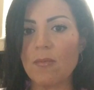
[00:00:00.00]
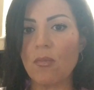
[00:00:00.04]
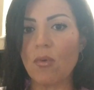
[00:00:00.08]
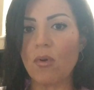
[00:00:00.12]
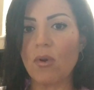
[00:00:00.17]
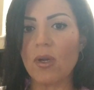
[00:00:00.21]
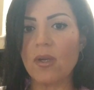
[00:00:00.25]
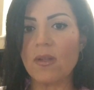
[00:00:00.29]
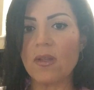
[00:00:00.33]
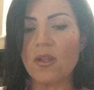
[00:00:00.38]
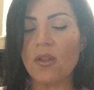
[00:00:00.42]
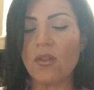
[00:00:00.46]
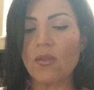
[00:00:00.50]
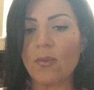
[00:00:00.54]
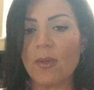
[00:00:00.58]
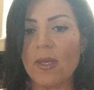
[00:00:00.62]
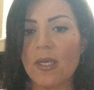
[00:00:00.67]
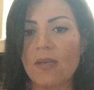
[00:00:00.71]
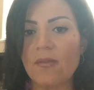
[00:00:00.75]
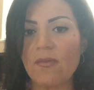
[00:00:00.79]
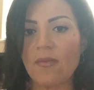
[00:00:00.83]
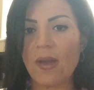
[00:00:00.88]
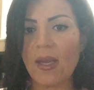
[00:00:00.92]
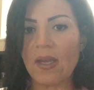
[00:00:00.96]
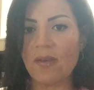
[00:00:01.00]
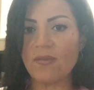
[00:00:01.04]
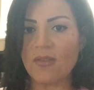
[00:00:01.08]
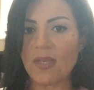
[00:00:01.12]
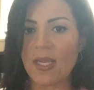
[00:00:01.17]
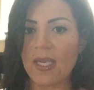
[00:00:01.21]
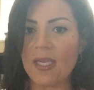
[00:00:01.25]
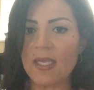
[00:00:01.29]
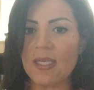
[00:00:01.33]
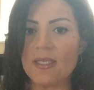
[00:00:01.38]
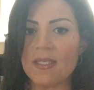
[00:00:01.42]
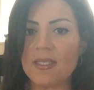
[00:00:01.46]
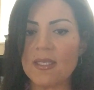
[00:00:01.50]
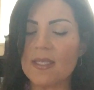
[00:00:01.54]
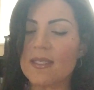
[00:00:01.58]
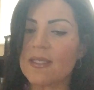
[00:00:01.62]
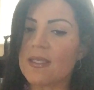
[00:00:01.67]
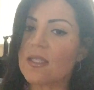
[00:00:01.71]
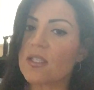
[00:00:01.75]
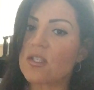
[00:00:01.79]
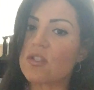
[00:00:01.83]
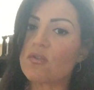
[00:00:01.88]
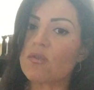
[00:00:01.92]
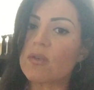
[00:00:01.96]
more than 3 to 5 days. It's
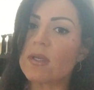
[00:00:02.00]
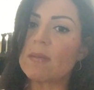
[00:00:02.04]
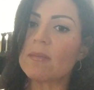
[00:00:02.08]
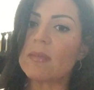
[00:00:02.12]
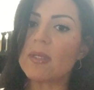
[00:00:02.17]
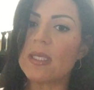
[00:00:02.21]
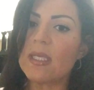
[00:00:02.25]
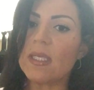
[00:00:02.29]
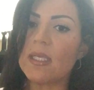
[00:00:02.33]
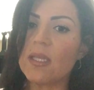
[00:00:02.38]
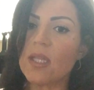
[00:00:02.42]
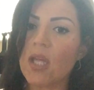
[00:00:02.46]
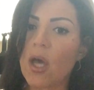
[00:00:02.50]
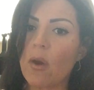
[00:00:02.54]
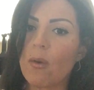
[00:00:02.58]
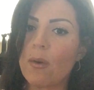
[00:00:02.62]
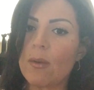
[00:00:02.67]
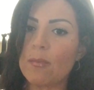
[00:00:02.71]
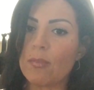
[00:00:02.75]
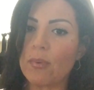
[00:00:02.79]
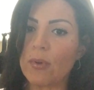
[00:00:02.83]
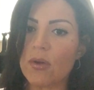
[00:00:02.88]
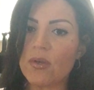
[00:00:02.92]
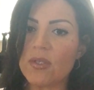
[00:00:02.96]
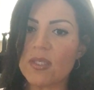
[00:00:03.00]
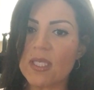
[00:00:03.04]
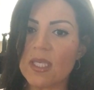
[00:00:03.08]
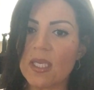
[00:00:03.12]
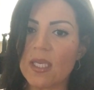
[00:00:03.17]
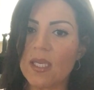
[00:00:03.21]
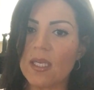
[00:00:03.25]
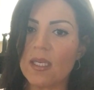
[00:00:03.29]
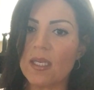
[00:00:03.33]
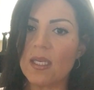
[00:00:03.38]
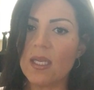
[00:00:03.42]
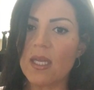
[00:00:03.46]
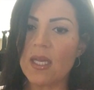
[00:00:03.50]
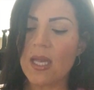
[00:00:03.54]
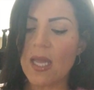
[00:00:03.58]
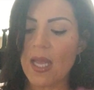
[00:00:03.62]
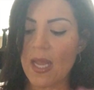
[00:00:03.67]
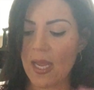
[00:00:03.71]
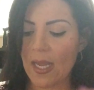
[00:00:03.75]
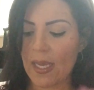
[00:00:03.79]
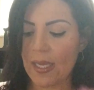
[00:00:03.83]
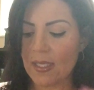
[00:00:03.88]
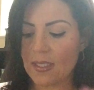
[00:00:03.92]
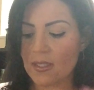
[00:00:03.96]
extremely low in protein,
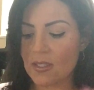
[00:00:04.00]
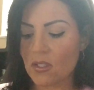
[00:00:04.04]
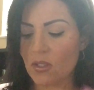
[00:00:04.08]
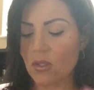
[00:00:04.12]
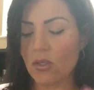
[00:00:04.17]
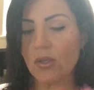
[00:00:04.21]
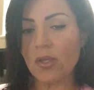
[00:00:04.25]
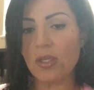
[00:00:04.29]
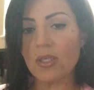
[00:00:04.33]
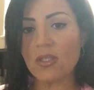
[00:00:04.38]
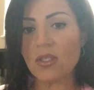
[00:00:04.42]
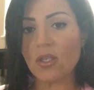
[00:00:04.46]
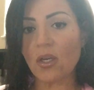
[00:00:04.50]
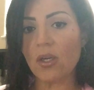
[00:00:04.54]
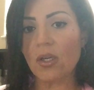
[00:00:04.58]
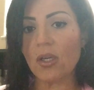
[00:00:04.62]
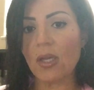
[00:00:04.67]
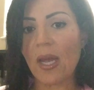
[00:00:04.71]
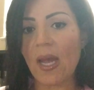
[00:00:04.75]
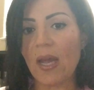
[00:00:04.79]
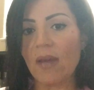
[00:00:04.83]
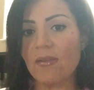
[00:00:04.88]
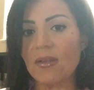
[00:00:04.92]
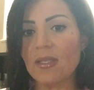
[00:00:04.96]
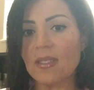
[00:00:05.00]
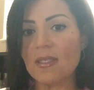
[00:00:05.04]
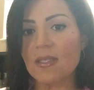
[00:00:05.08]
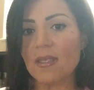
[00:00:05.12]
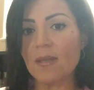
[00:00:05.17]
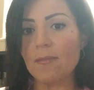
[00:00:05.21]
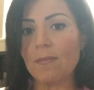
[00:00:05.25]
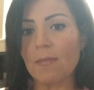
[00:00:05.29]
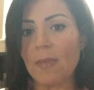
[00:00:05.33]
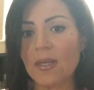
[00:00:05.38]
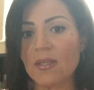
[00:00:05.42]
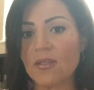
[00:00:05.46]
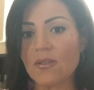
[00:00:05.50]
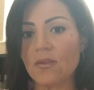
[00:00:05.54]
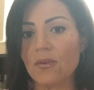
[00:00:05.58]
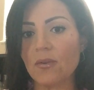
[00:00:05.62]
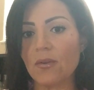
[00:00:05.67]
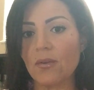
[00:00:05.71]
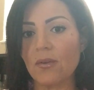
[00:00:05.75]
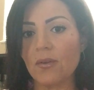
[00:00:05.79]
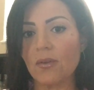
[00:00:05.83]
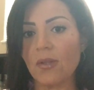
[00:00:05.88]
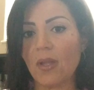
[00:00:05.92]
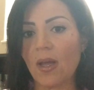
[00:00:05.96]
and so you can start having some
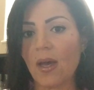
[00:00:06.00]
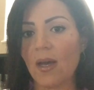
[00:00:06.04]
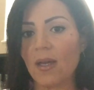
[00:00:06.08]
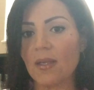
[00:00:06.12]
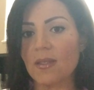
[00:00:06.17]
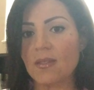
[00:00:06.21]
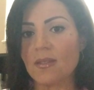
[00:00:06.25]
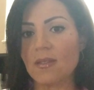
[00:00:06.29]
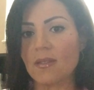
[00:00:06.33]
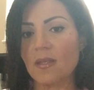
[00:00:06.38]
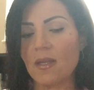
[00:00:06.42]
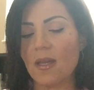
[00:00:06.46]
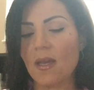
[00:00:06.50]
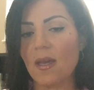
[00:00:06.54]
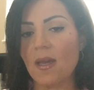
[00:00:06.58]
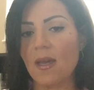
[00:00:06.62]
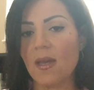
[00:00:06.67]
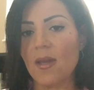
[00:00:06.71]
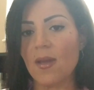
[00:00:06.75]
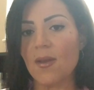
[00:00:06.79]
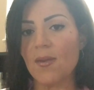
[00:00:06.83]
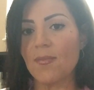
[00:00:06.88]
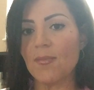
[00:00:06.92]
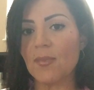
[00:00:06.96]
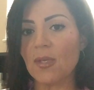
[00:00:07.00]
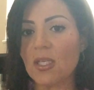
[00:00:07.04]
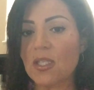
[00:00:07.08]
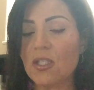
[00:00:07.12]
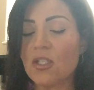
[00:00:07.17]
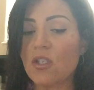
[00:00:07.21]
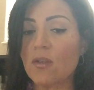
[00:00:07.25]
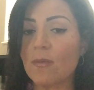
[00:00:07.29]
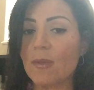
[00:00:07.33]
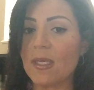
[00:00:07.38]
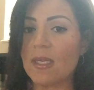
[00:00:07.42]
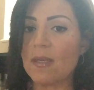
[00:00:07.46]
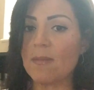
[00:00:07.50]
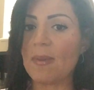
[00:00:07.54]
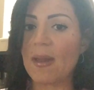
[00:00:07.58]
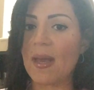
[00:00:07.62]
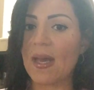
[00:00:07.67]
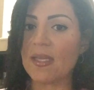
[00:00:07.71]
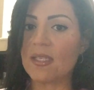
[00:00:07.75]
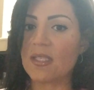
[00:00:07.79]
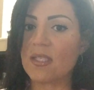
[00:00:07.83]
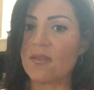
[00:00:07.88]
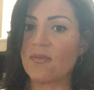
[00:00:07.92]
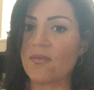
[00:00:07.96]
muscle loss consuming it
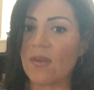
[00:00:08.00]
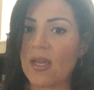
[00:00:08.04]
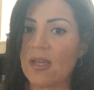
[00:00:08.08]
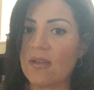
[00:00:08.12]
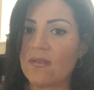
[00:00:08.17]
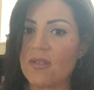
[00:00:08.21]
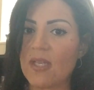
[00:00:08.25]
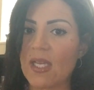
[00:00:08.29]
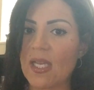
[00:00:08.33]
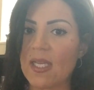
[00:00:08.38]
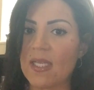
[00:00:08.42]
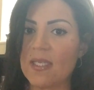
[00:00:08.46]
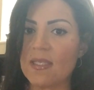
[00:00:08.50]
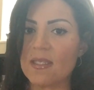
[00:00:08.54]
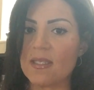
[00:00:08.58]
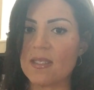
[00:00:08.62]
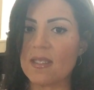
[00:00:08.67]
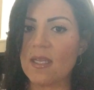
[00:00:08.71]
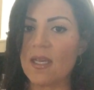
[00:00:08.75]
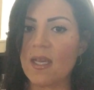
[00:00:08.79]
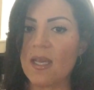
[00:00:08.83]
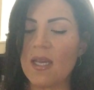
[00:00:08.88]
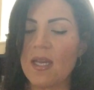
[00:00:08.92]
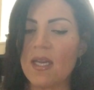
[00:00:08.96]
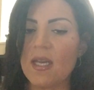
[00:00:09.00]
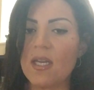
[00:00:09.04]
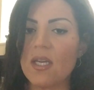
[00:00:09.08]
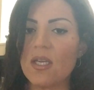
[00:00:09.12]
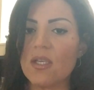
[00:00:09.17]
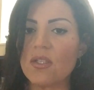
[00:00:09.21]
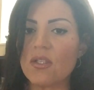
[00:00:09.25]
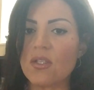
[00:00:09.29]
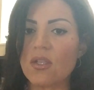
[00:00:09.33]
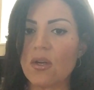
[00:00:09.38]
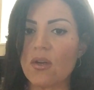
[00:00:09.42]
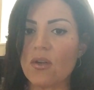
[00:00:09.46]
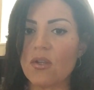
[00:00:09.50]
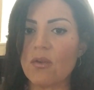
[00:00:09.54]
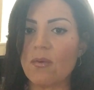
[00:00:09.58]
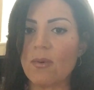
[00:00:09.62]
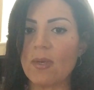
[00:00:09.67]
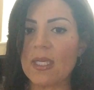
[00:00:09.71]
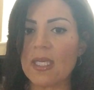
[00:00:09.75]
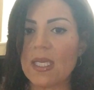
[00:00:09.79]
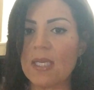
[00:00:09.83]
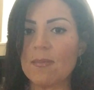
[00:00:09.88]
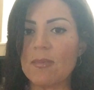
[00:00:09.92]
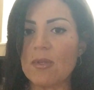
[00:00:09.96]
past 5 days. So you
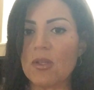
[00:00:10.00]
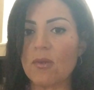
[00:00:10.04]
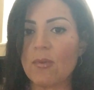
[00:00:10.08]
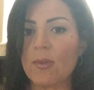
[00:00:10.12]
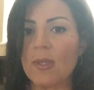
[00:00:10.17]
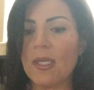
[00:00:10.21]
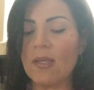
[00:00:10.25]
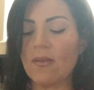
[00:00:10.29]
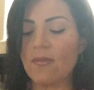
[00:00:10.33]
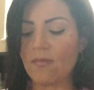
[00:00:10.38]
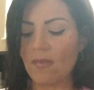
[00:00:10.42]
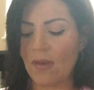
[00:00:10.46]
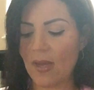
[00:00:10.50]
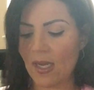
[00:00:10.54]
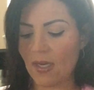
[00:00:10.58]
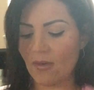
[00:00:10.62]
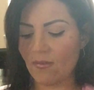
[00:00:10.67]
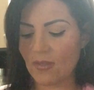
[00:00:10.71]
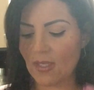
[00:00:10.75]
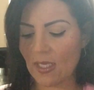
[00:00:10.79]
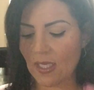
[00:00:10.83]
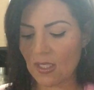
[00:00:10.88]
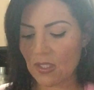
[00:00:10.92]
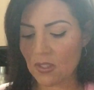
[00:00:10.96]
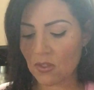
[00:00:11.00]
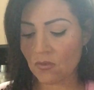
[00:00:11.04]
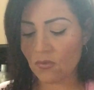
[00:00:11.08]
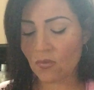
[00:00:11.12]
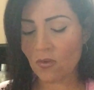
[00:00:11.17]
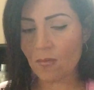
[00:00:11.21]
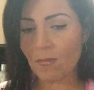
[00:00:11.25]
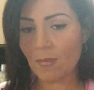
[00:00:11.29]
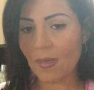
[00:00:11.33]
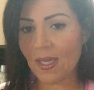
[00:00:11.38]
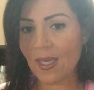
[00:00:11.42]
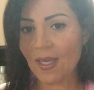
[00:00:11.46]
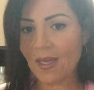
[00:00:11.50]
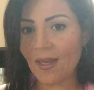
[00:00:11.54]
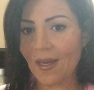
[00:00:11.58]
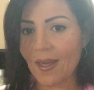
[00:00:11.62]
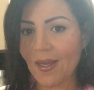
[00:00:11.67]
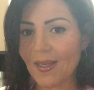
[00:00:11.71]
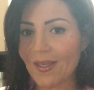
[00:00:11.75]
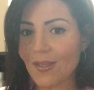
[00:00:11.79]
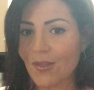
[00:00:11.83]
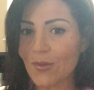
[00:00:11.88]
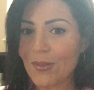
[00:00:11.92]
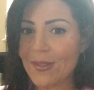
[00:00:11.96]
want to keep it 3 to 5 days. For me,
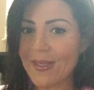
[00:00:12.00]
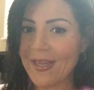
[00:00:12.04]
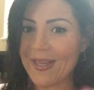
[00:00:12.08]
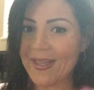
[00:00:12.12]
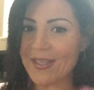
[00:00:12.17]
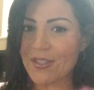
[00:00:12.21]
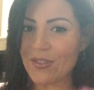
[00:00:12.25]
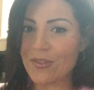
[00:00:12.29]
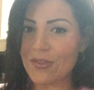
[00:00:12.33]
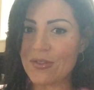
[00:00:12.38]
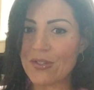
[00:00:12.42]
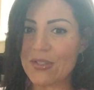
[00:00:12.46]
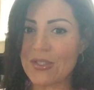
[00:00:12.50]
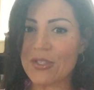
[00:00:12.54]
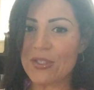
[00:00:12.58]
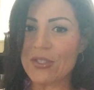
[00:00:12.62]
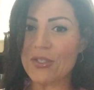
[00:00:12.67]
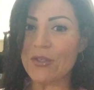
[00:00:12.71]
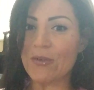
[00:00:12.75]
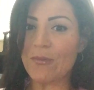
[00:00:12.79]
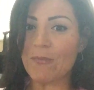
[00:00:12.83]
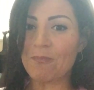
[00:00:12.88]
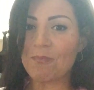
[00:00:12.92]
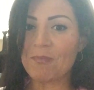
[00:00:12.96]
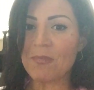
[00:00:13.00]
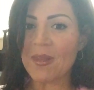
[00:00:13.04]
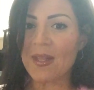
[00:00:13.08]
I can only handle 2.